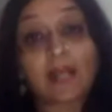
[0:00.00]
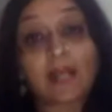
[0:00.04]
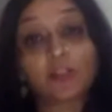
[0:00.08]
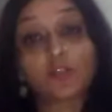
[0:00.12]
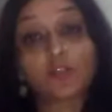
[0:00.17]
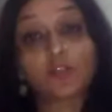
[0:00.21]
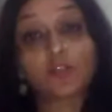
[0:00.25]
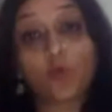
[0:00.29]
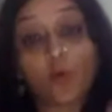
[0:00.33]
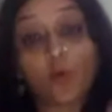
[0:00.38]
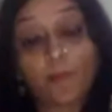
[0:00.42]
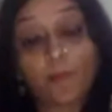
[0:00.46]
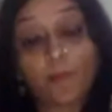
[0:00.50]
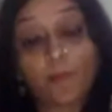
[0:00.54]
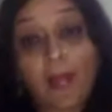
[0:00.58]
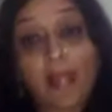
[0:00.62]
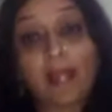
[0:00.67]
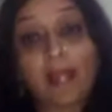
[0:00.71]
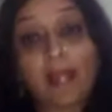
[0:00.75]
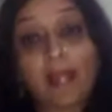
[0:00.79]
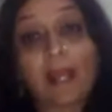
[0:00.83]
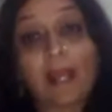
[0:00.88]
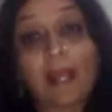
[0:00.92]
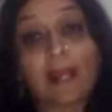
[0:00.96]
It has to
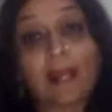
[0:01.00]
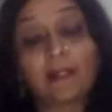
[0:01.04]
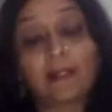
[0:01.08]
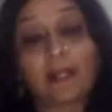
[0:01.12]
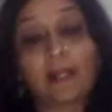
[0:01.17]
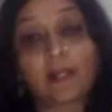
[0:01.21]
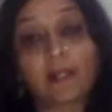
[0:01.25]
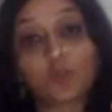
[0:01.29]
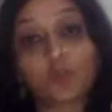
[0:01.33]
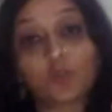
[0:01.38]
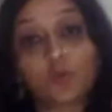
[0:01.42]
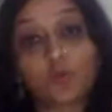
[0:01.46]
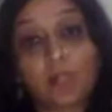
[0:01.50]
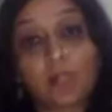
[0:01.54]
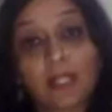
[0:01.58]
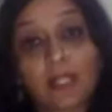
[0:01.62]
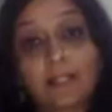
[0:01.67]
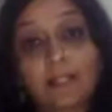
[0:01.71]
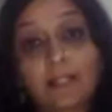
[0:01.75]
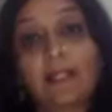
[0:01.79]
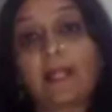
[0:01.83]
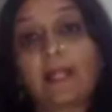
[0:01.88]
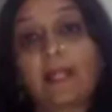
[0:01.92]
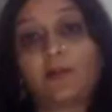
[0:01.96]
go back and it has
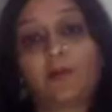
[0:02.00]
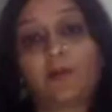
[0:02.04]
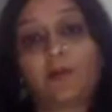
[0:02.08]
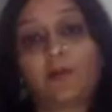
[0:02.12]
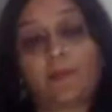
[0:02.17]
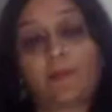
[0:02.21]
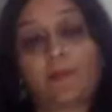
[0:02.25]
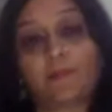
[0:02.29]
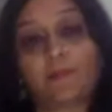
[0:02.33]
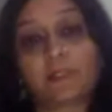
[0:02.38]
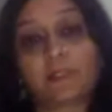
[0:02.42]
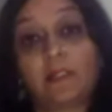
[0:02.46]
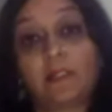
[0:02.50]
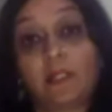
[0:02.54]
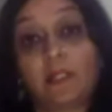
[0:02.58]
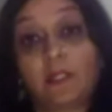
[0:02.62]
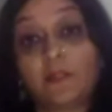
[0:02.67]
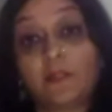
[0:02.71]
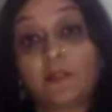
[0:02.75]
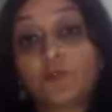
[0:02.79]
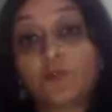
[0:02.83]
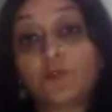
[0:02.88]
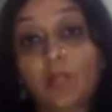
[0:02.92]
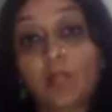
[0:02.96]
to tell the elected
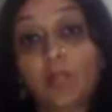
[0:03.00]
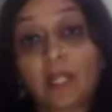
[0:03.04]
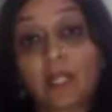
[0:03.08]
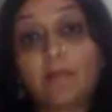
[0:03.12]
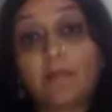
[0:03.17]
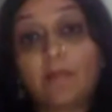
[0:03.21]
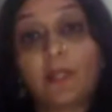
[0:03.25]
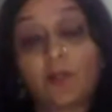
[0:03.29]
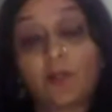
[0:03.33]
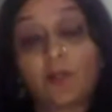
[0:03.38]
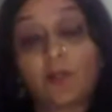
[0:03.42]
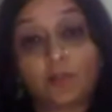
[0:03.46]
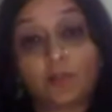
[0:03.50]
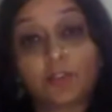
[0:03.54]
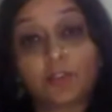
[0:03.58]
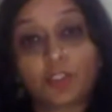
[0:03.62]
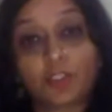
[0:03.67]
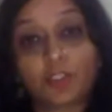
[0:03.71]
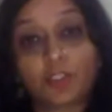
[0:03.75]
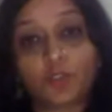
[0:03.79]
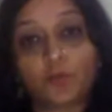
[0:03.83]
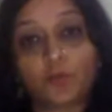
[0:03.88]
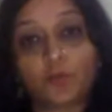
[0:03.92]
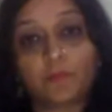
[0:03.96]
representatives to deliberate
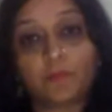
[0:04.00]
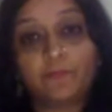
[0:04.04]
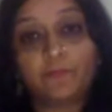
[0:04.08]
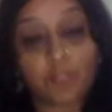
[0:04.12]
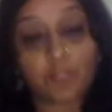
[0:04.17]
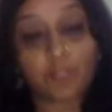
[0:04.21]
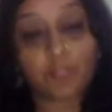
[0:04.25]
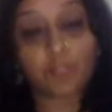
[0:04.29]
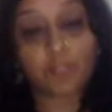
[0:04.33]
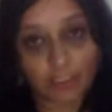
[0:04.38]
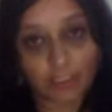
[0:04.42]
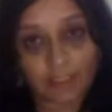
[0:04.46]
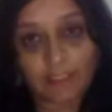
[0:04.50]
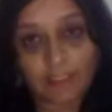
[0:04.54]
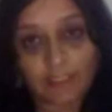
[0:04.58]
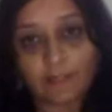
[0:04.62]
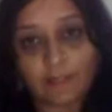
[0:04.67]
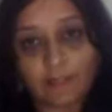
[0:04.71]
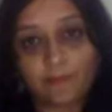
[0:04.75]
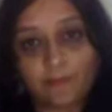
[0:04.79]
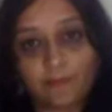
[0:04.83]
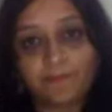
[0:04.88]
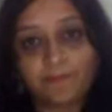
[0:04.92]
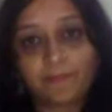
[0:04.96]
on this issue, which
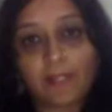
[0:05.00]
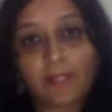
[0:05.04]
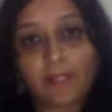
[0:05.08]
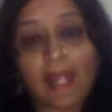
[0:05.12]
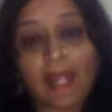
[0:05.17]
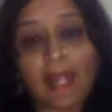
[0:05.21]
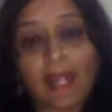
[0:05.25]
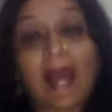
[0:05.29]
they did.